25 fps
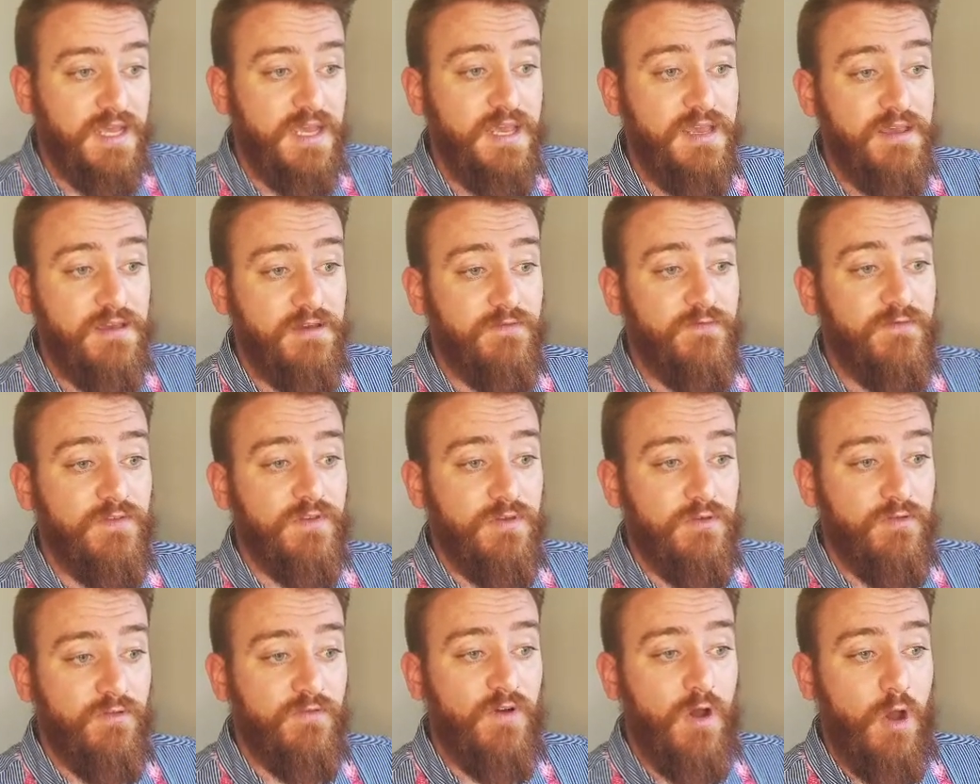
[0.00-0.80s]
if
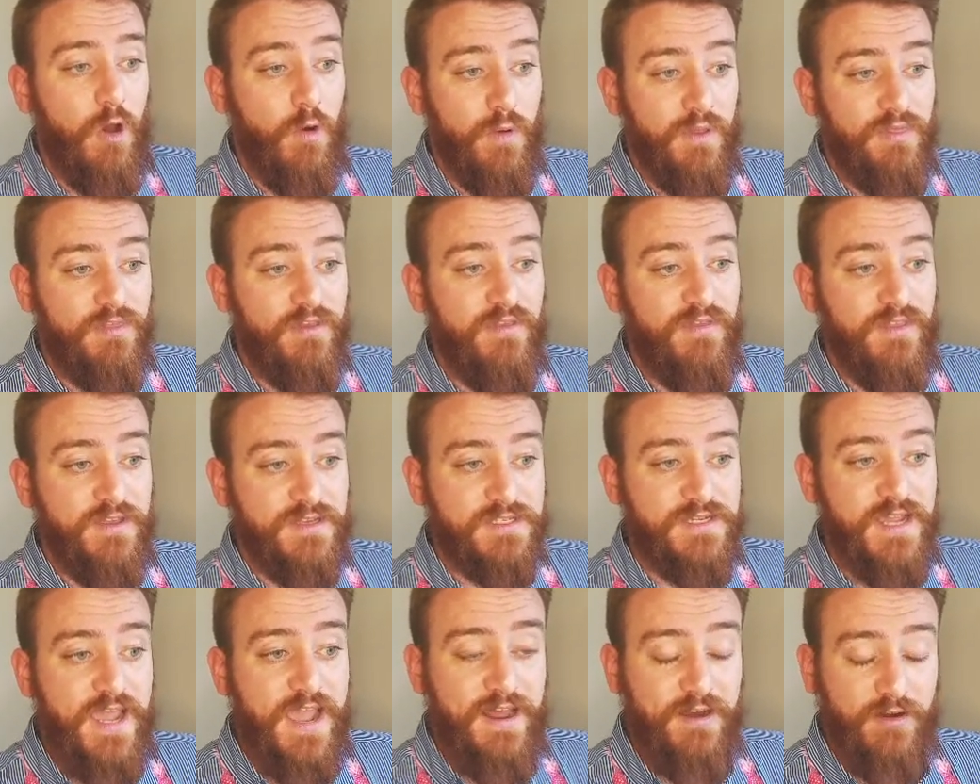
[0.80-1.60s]
you fall within
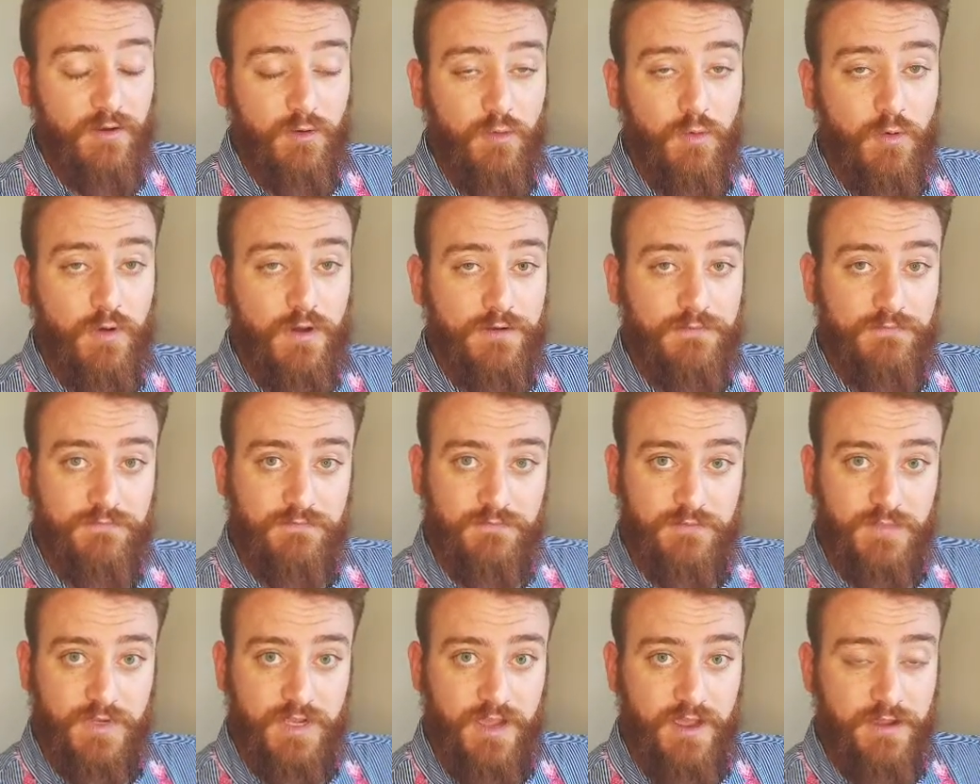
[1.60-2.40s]
this category,
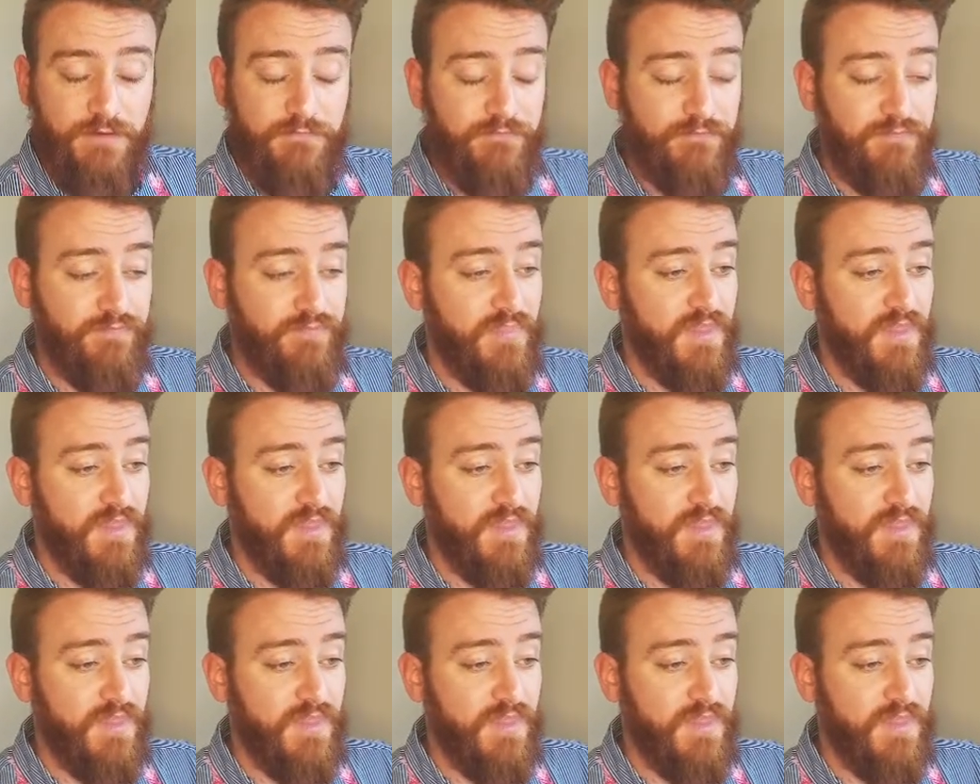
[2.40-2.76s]
okay?